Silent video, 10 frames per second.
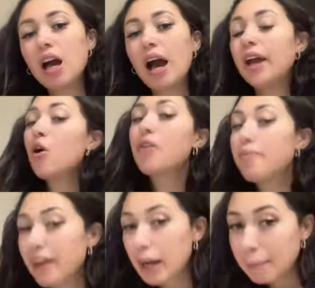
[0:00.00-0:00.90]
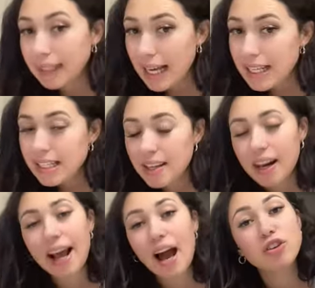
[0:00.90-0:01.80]
I know that I'm very blessed that
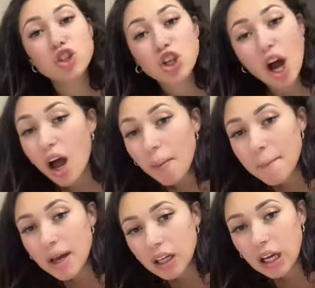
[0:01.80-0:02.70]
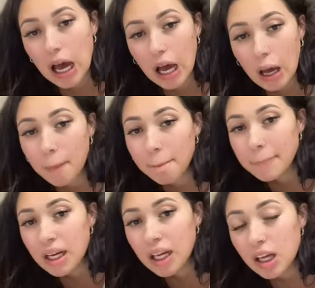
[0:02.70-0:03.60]
I have a job,
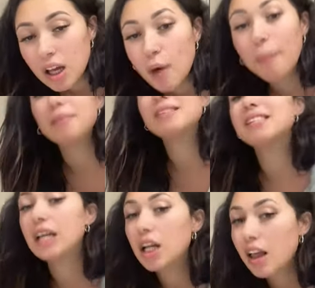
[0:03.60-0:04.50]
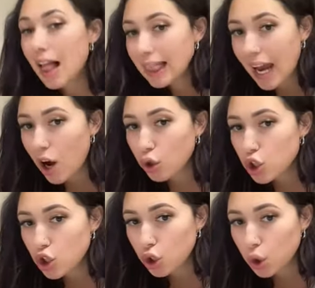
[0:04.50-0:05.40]
but I'm still
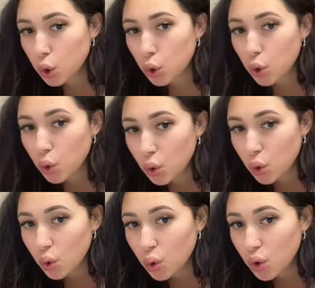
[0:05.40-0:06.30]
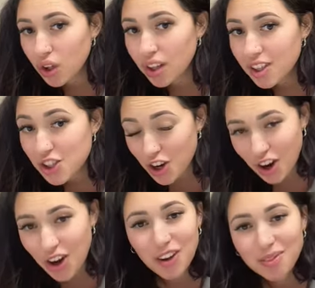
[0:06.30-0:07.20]
allowed to
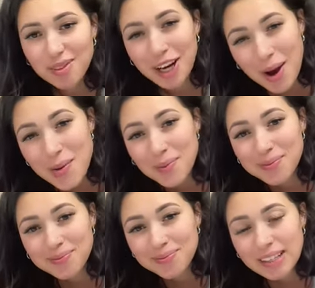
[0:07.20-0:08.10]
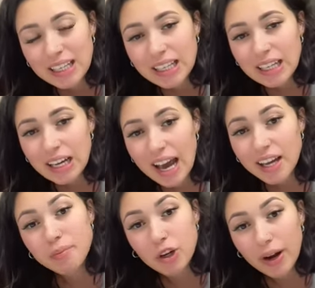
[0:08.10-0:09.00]
struggle, you know? I
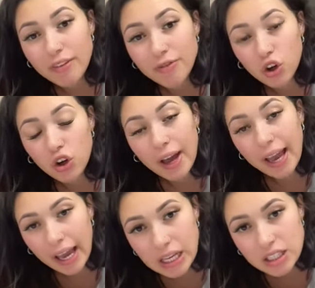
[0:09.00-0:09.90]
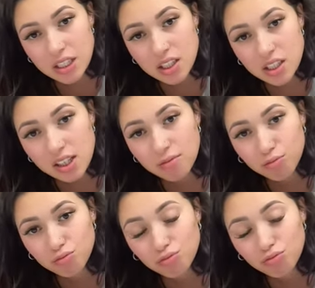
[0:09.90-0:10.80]
can be grateful and
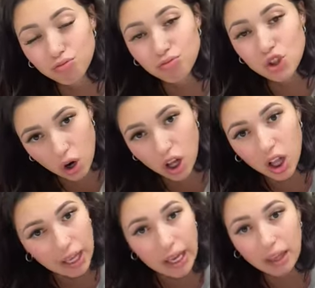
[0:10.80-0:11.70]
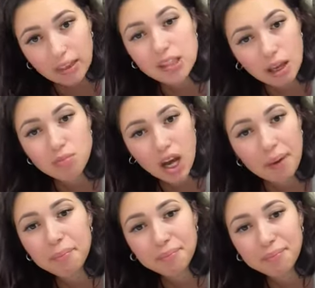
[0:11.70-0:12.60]
struggling at the same
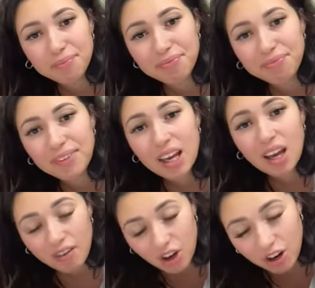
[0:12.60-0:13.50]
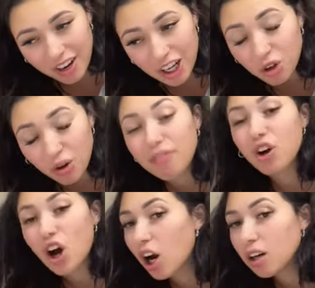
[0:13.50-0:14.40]
time. I've got a very
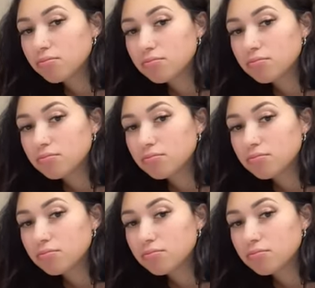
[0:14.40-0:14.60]
grateful heart.